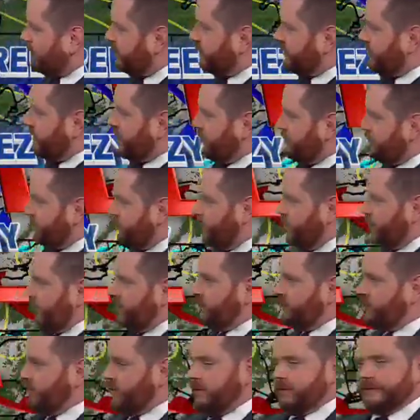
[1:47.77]
this next
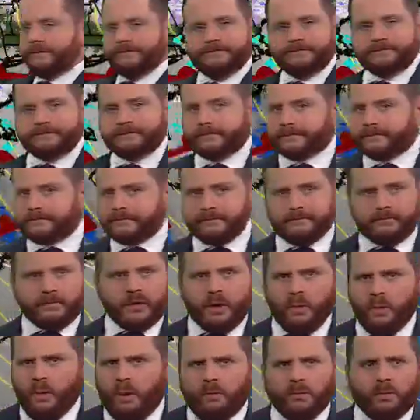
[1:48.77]
front. So
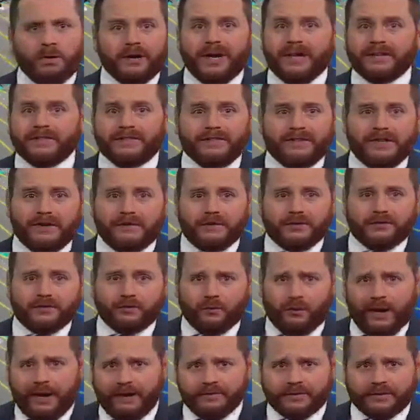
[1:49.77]
while we're not seeing much
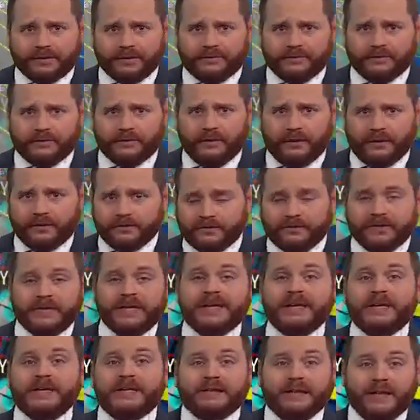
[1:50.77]
rain with these fronts,
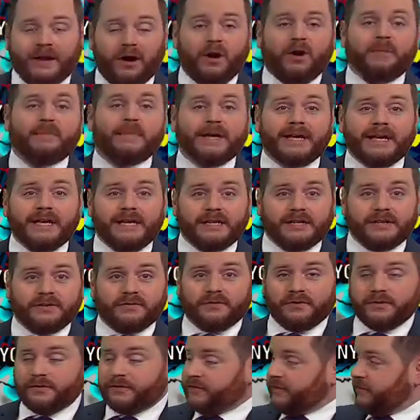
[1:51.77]
they are making a
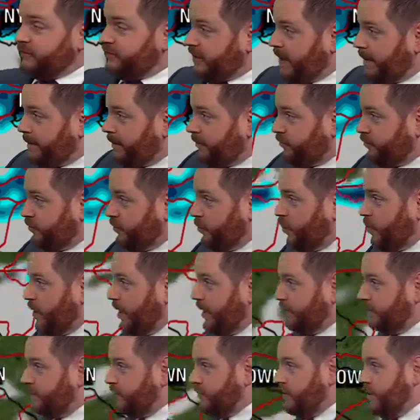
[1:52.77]
difference temperature
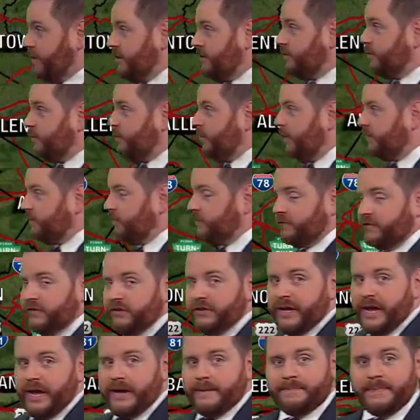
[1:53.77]
wise. So here's the rest of
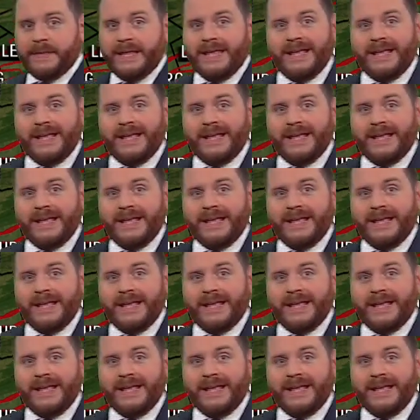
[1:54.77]
today